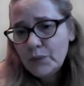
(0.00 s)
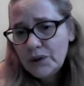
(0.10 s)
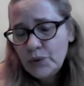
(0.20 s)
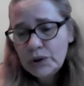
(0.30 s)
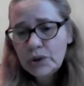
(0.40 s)

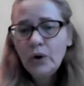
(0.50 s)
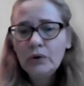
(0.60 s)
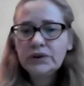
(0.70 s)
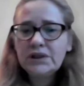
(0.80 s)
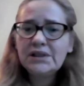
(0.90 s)
which was
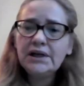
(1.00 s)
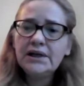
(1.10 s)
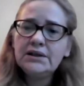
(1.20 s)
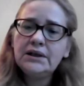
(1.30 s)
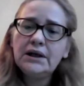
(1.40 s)
called
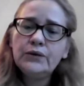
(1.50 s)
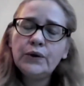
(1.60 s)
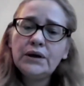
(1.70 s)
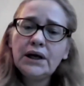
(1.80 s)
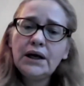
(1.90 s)
Desertic,
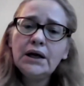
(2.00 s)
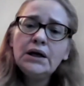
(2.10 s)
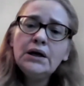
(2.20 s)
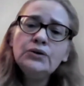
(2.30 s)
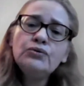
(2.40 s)
when they
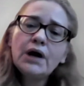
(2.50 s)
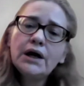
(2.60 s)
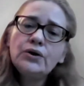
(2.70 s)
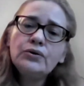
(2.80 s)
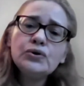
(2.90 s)
tried to